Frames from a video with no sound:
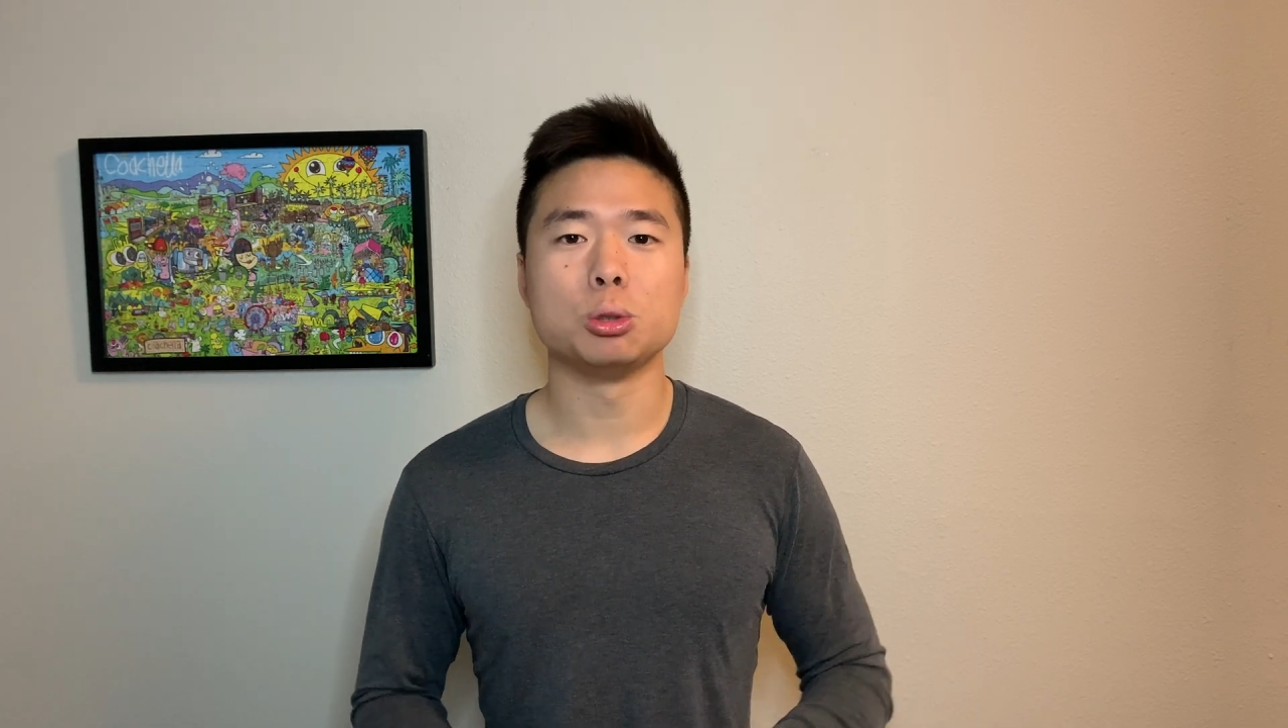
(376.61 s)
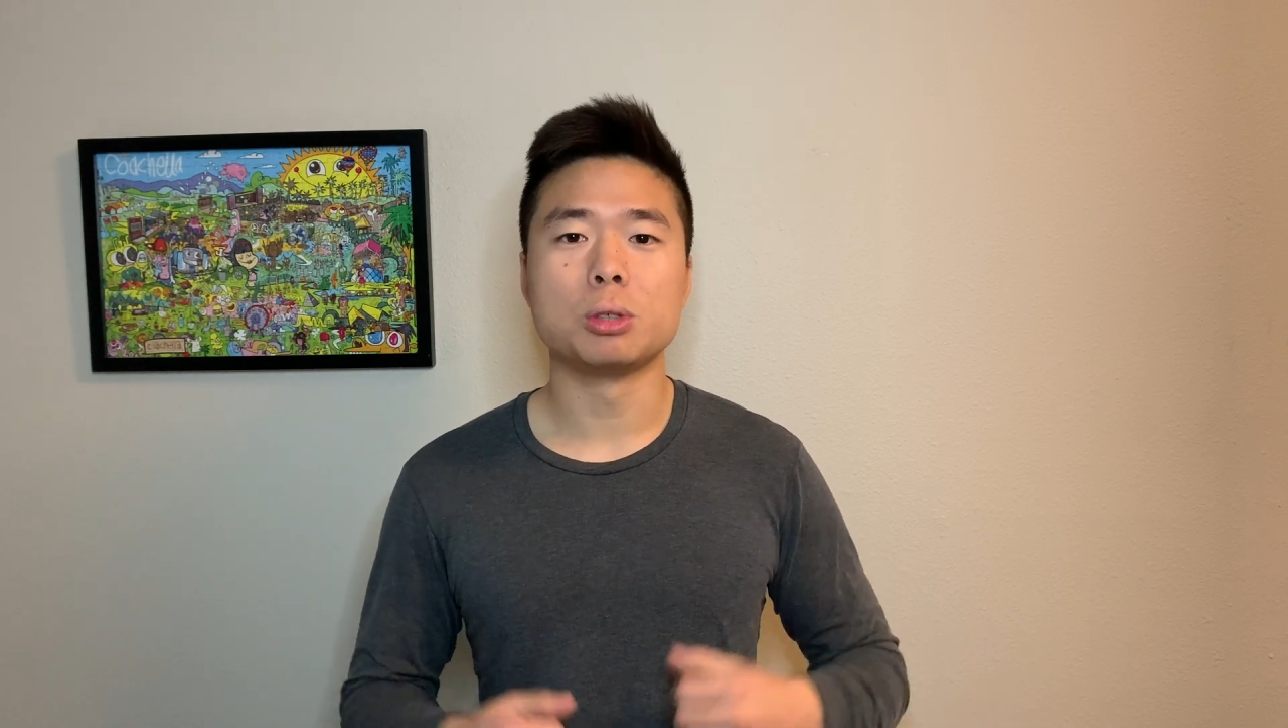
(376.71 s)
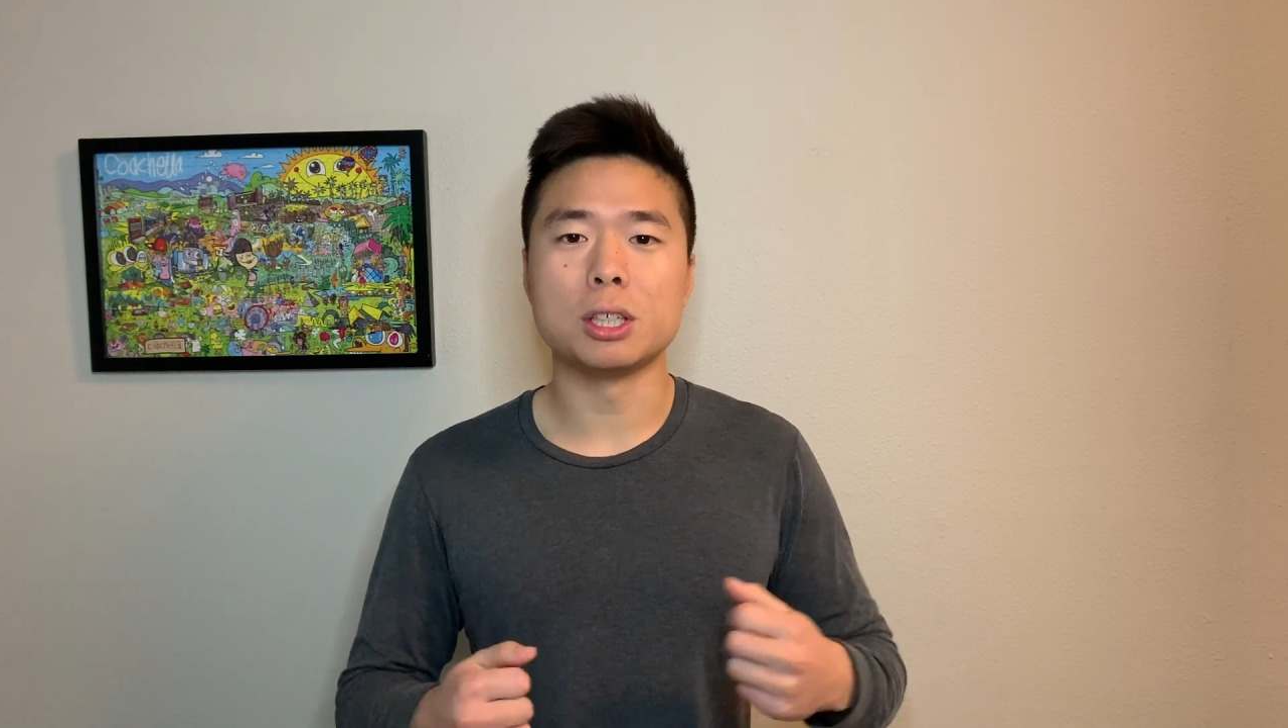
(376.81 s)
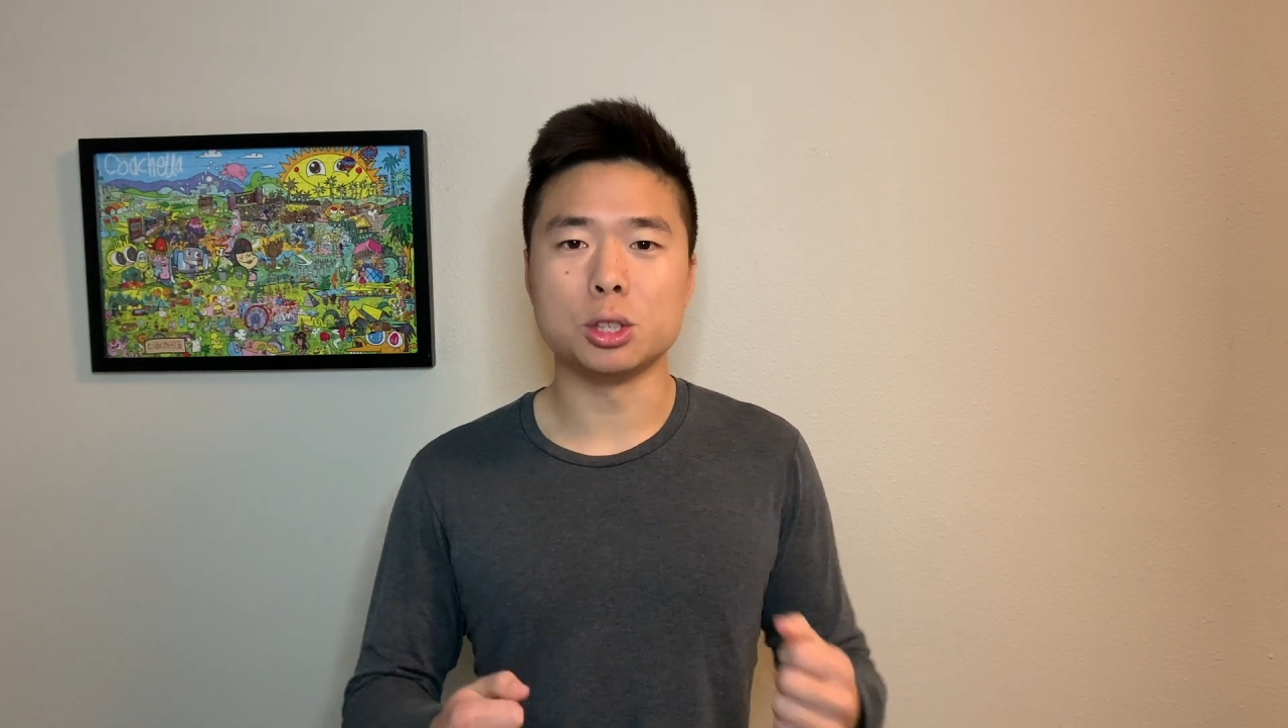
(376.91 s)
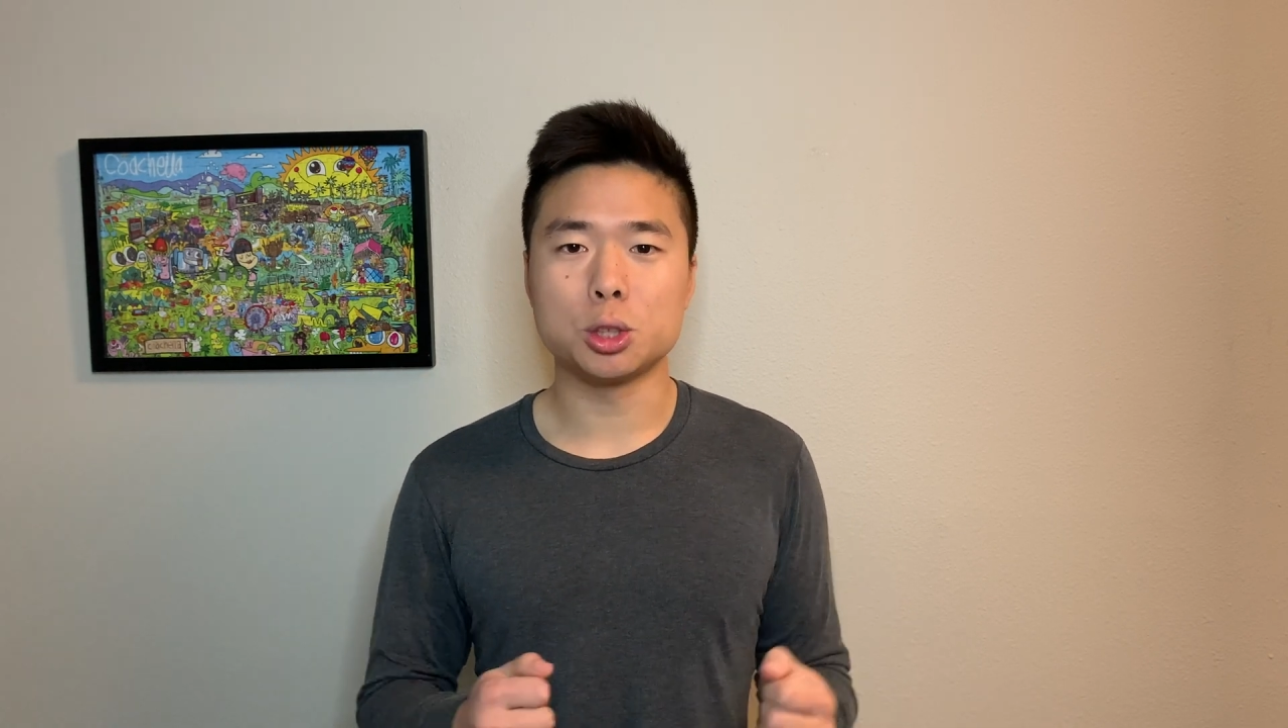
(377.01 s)

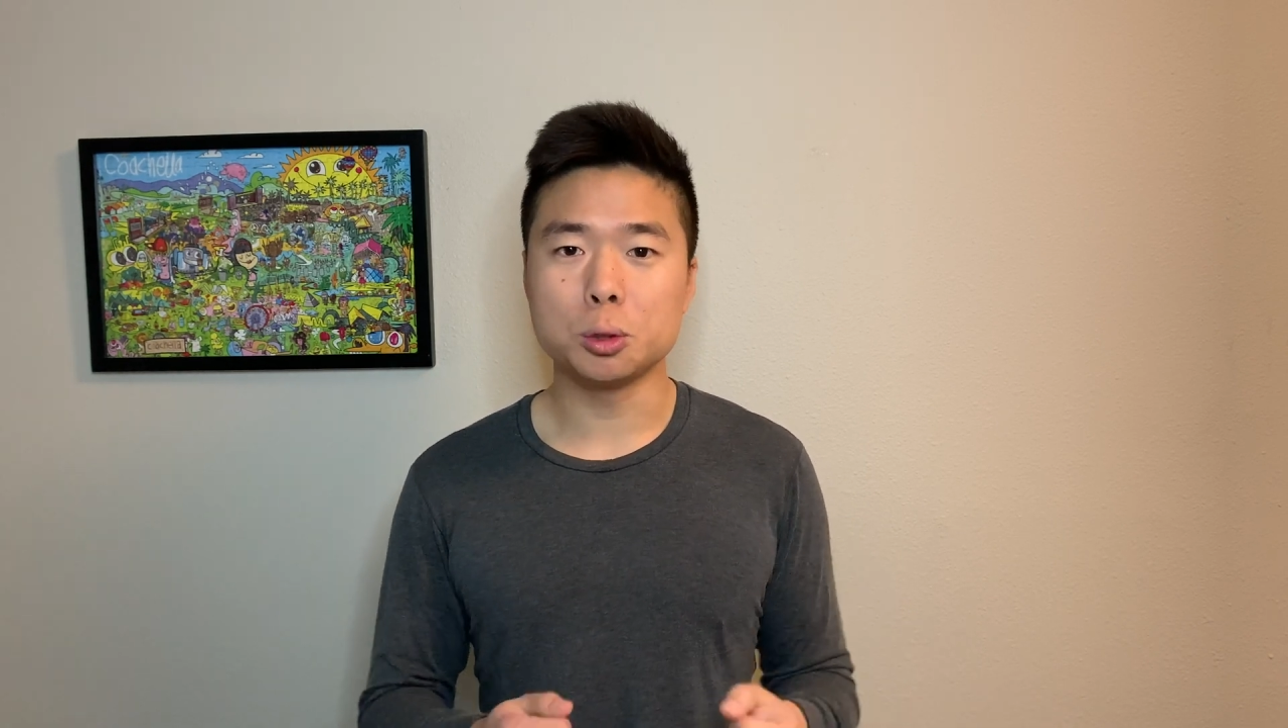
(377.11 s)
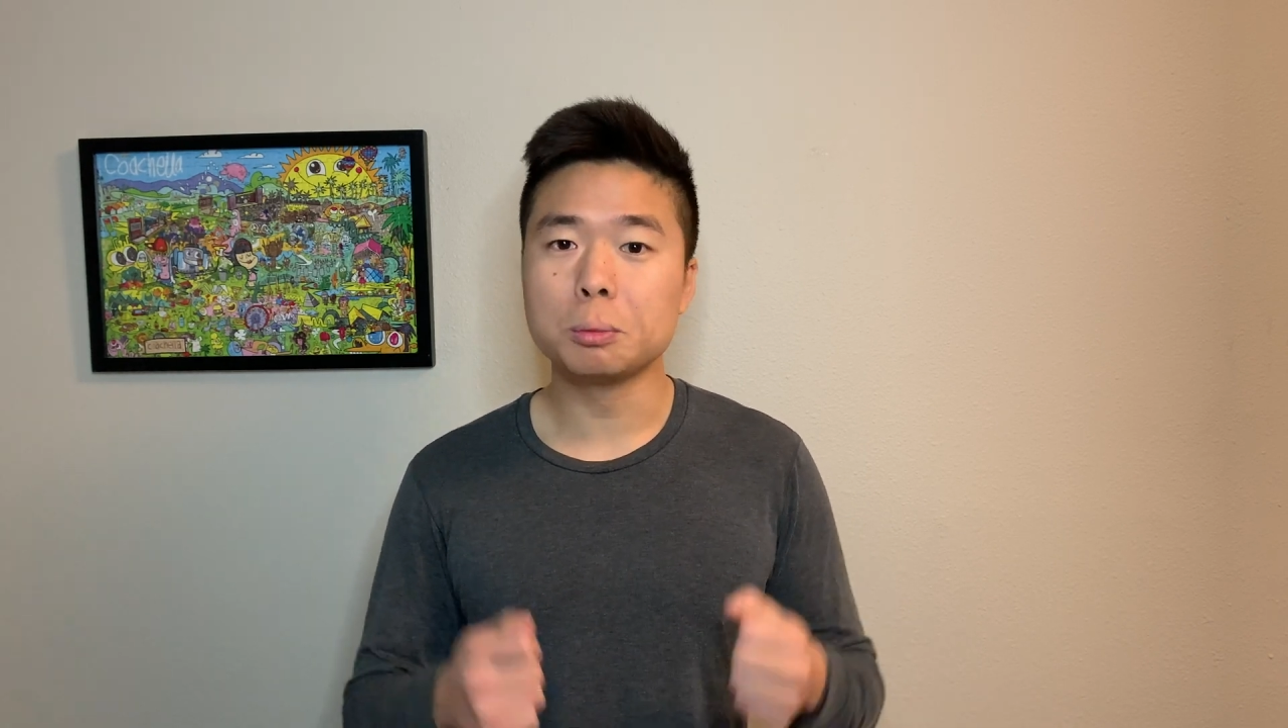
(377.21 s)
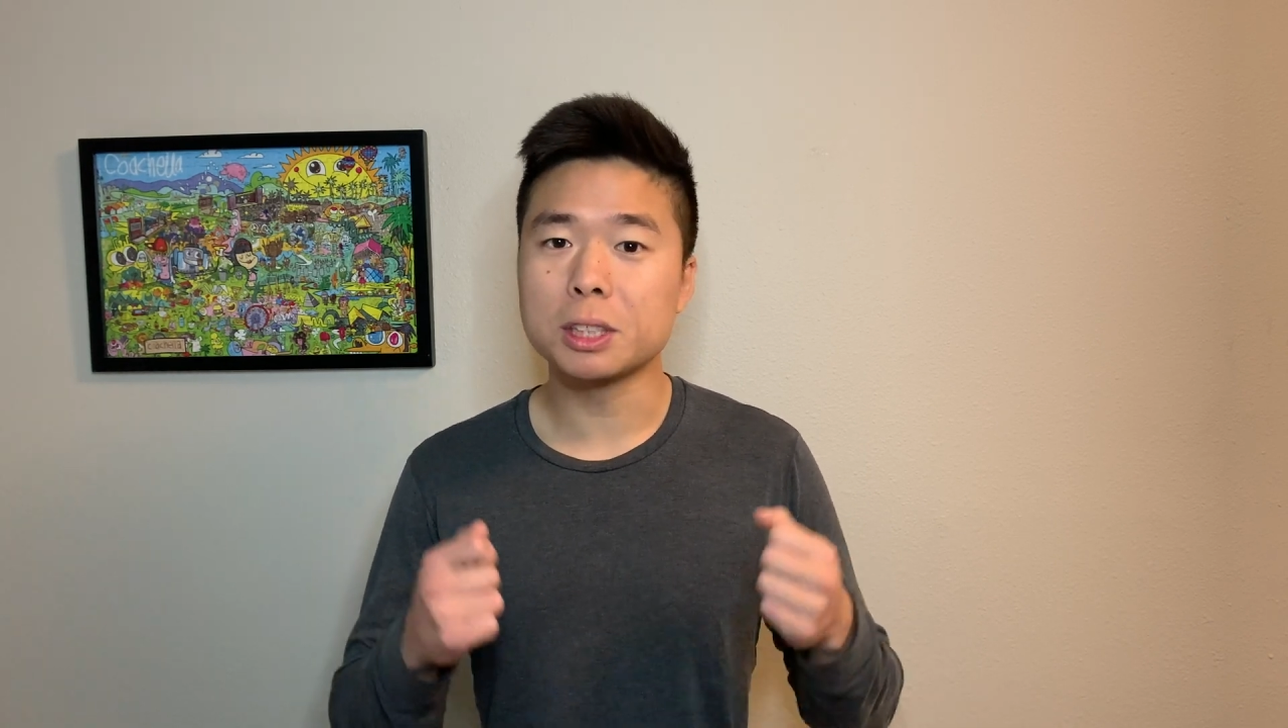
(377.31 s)
consumer